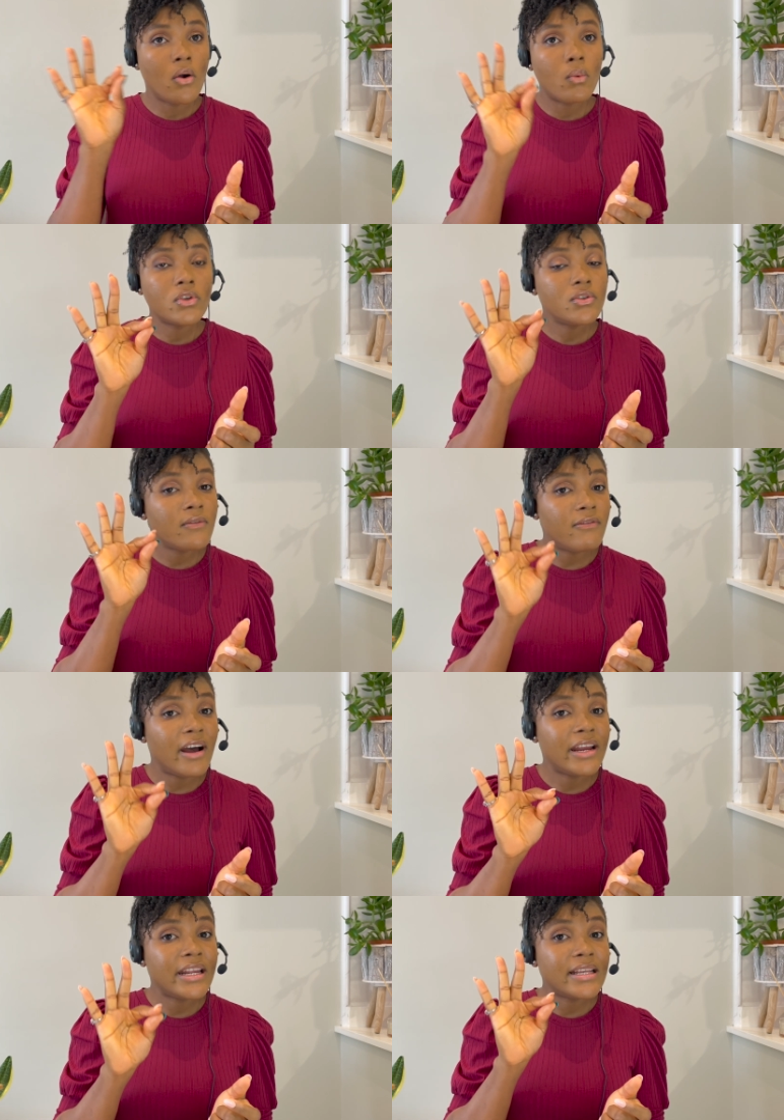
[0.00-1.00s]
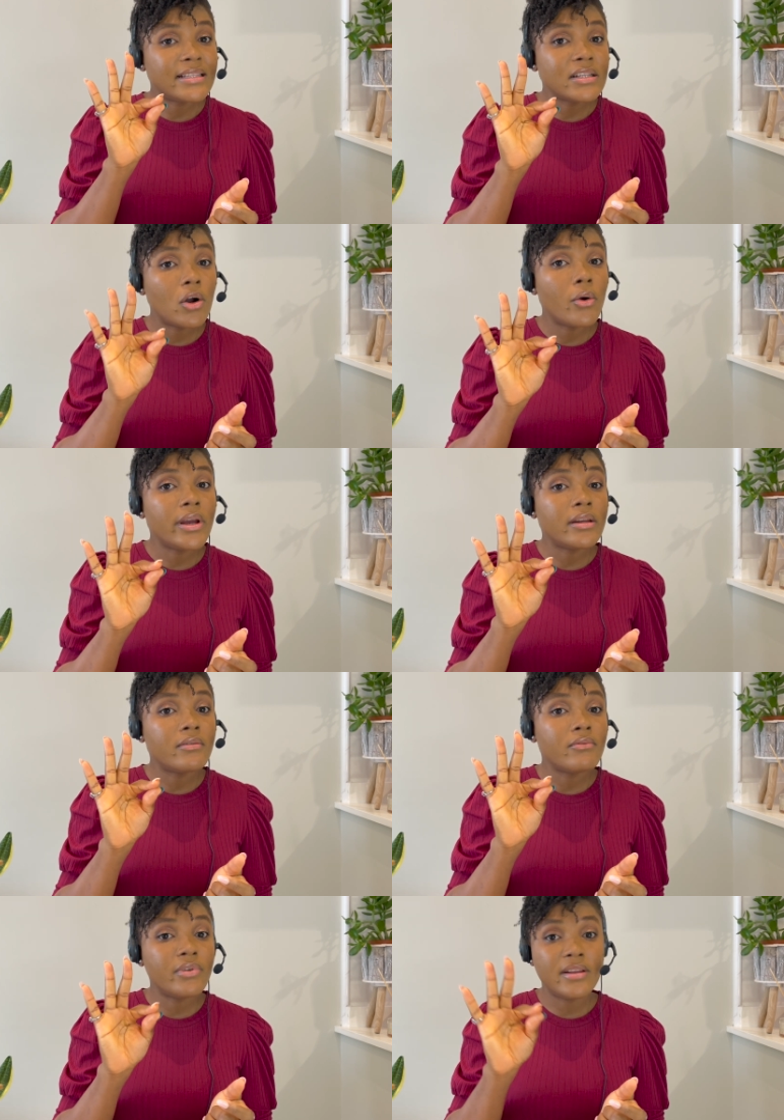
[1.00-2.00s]
Once you find it's going
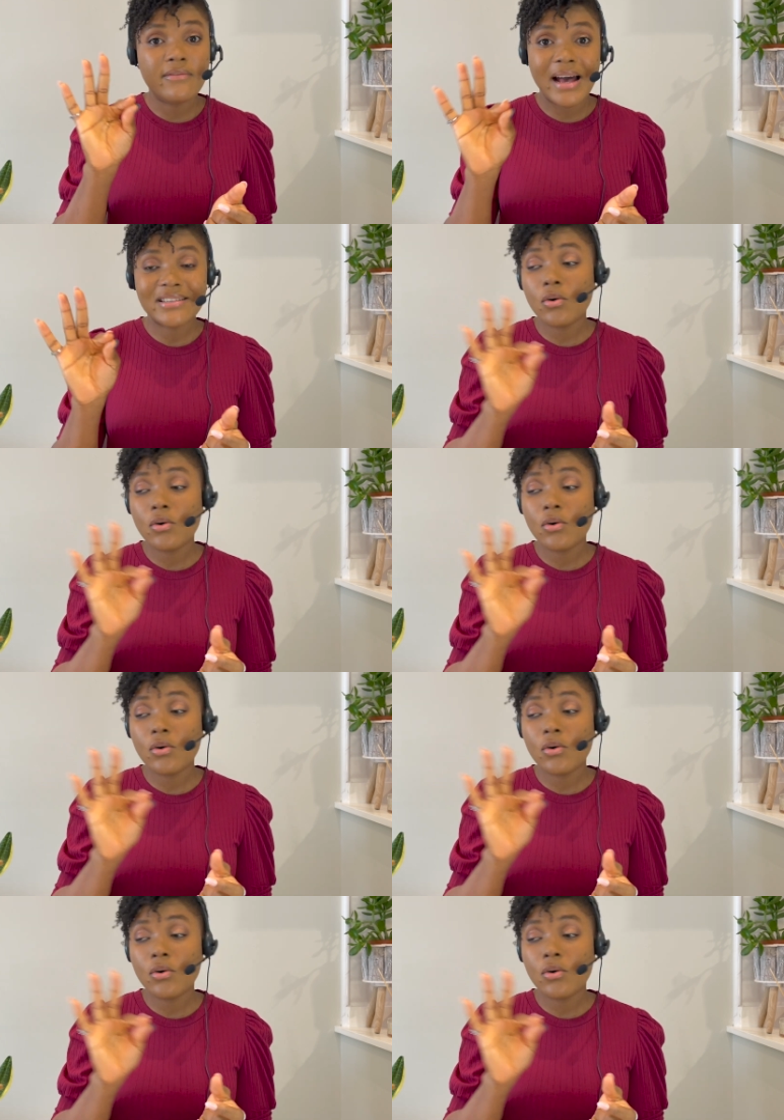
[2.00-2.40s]
really fast